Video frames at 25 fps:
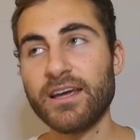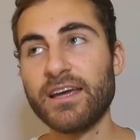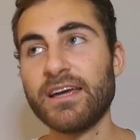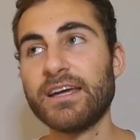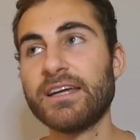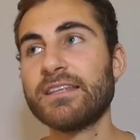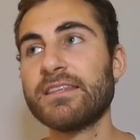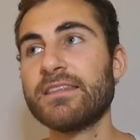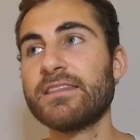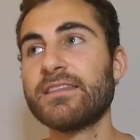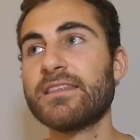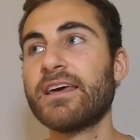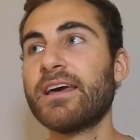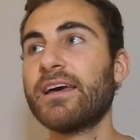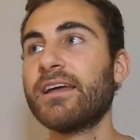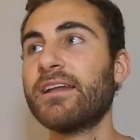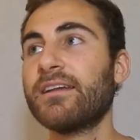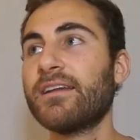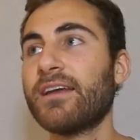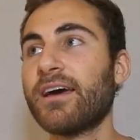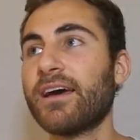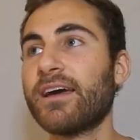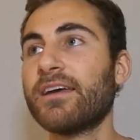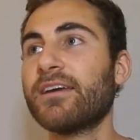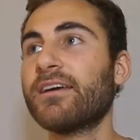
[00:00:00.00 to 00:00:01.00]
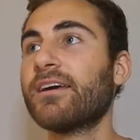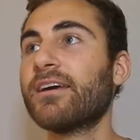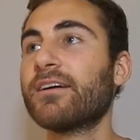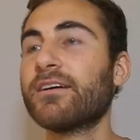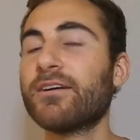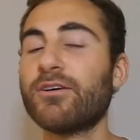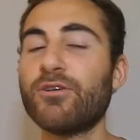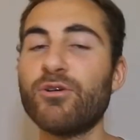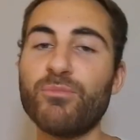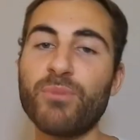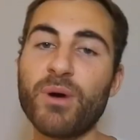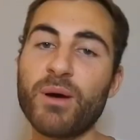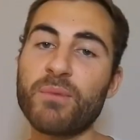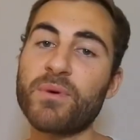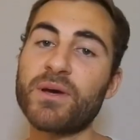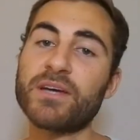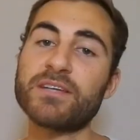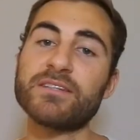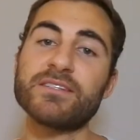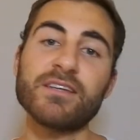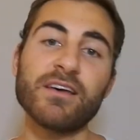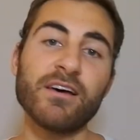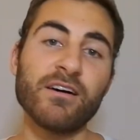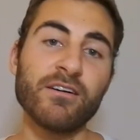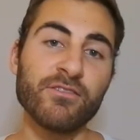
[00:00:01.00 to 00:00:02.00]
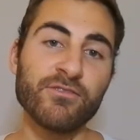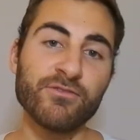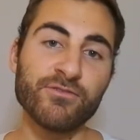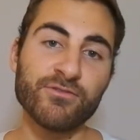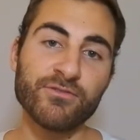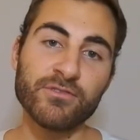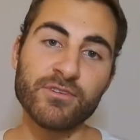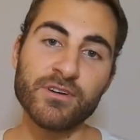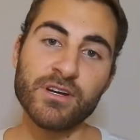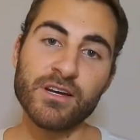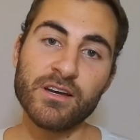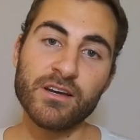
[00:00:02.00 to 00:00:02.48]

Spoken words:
and then I can go by myself,